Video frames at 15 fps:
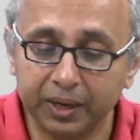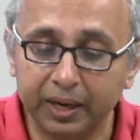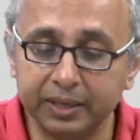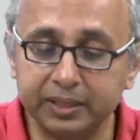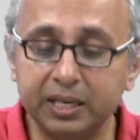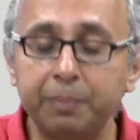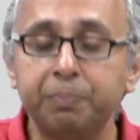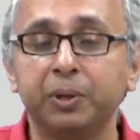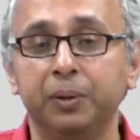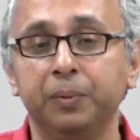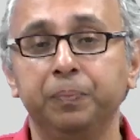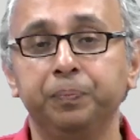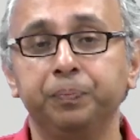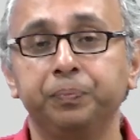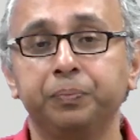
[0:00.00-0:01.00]
a tuple.
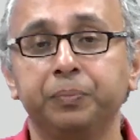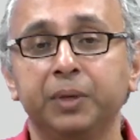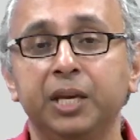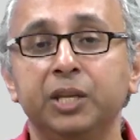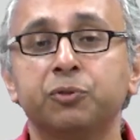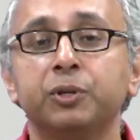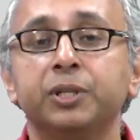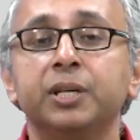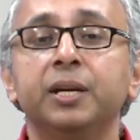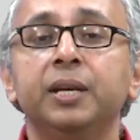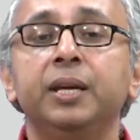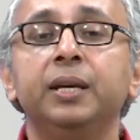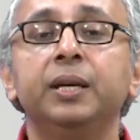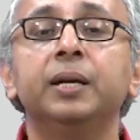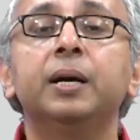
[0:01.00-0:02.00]
It's
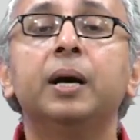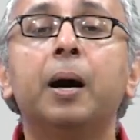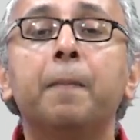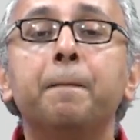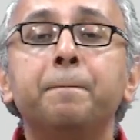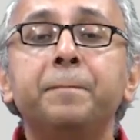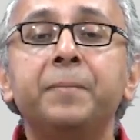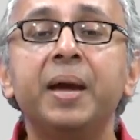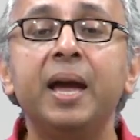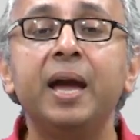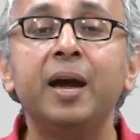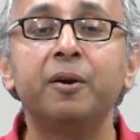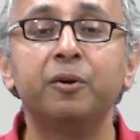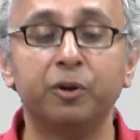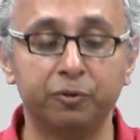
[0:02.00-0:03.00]
returning a
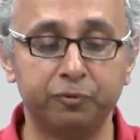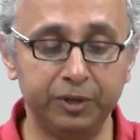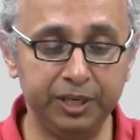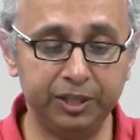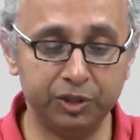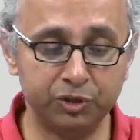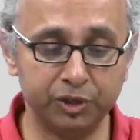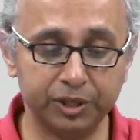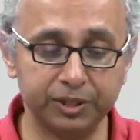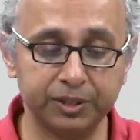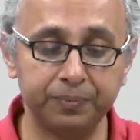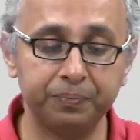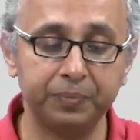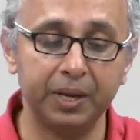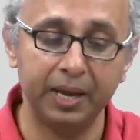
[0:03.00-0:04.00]
pair of integers.